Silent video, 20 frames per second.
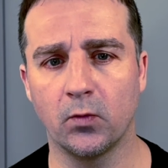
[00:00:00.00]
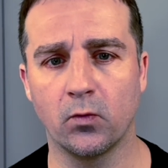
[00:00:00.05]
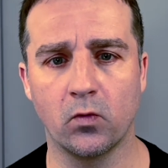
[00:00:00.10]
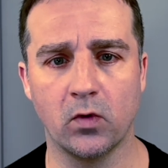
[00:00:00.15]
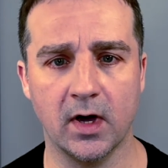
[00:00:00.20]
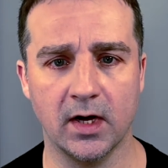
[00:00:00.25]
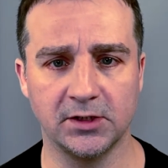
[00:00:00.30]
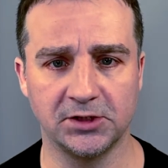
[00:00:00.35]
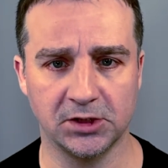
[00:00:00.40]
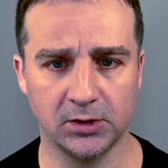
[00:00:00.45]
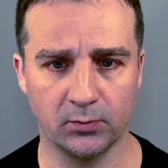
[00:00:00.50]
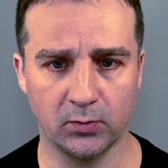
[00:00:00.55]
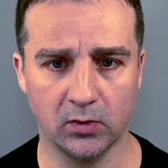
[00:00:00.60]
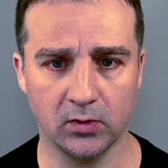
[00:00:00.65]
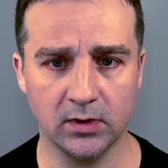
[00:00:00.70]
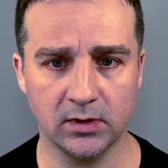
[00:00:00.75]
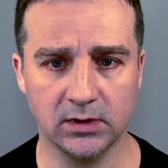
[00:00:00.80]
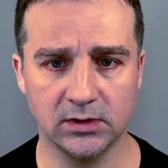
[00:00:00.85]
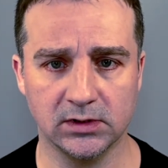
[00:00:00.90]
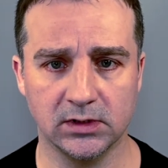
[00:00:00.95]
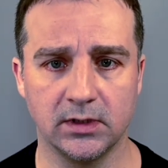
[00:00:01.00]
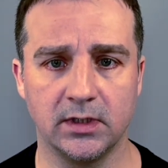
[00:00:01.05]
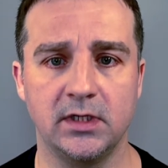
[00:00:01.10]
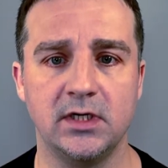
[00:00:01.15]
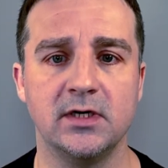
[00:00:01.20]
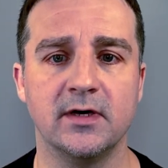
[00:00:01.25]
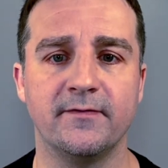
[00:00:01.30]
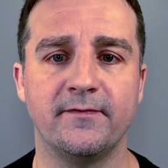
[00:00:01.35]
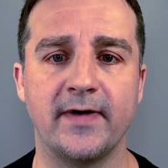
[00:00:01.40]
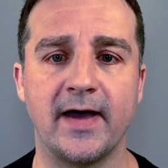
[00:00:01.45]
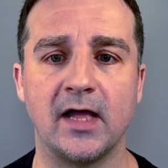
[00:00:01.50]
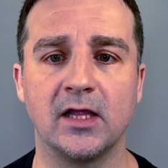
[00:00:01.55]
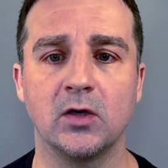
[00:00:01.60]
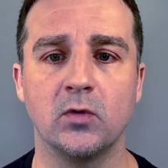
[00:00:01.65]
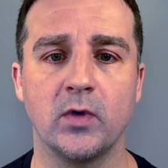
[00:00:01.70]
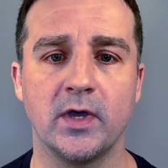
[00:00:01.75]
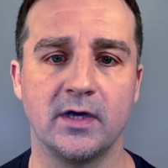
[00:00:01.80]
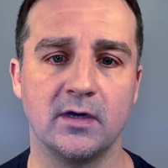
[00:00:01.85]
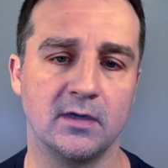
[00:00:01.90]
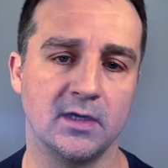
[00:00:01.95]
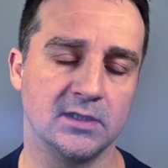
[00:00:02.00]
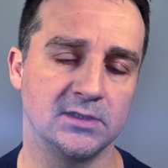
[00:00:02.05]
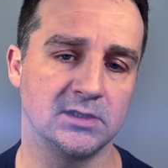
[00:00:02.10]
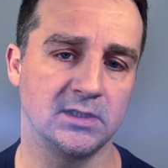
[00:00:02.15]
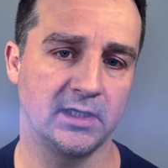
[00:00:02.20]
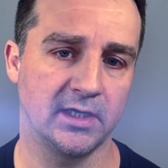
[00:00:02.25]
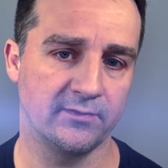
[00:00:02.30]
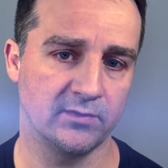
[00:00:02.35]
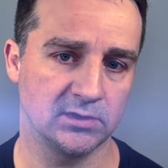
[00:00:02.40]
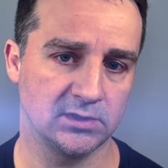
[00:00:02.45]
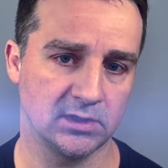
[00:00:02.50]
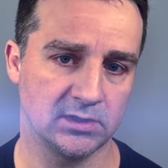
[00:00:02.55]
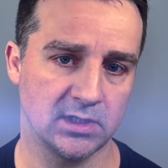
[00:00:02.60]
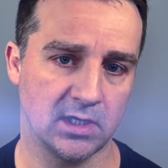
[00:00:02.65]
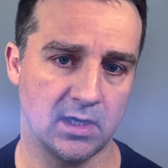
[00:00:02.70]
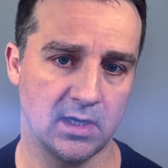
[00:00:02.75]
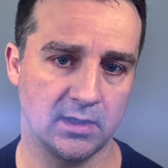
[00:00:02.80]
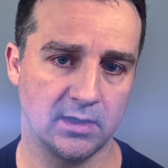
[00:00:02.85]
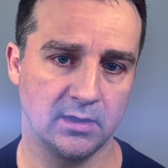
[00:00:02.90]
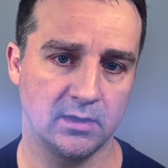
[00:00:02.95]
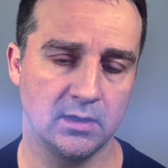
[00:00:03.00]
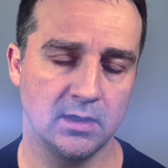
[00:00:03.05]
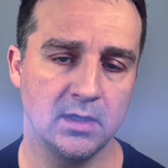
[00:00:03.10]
Roger Brooks? He evaluated us and gave us a talk.